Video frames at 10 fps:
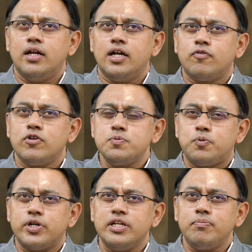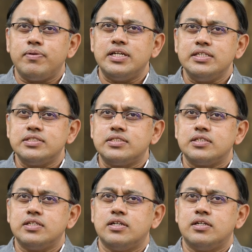it was put in
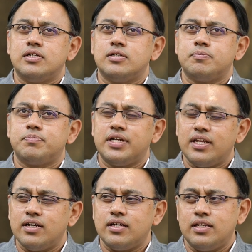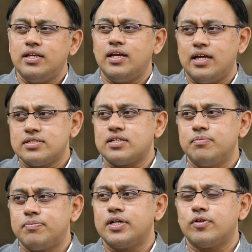place uh, pretty early as
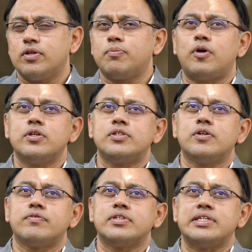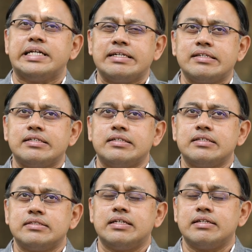compared to the policy of the central
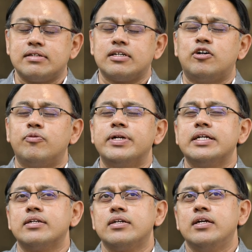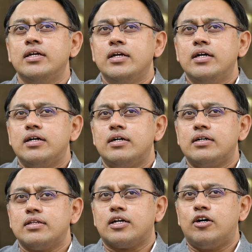central government.
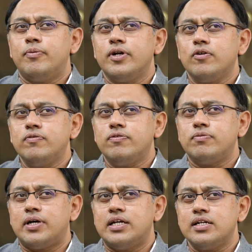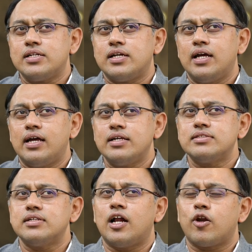Uh, the government of Maharashtra
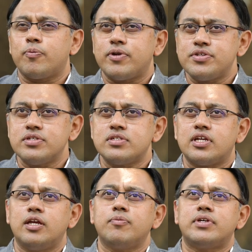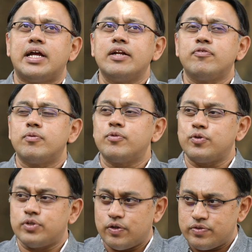has adaptation scheme right from
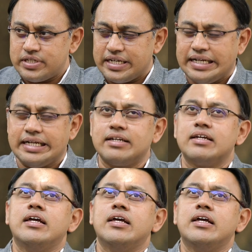two thousand eight,